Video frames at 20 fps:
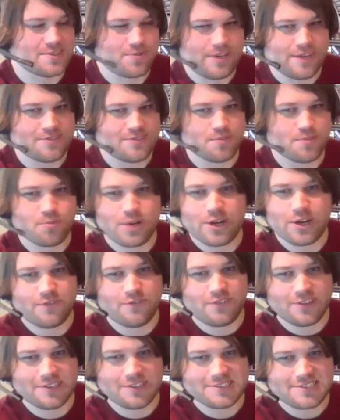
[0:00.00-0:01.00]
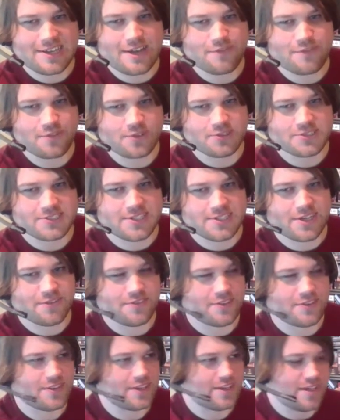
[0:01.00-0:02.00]
We have some weird philosophical stuff
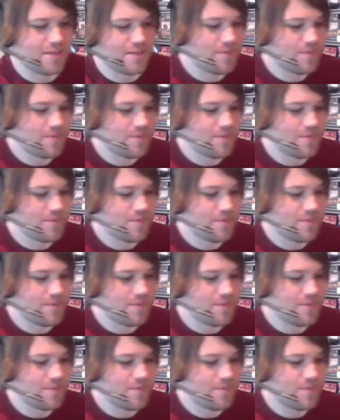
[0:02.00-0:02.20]
in the game,